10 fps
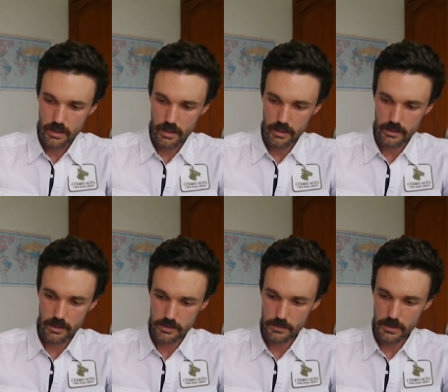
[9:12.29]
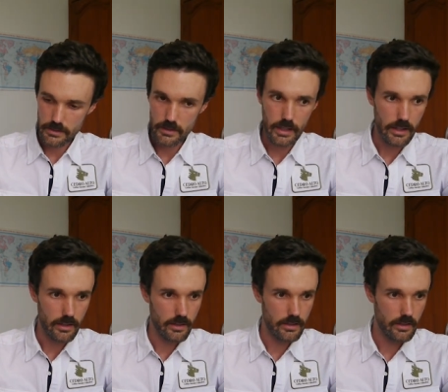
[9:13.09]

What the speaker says: I can't spell today.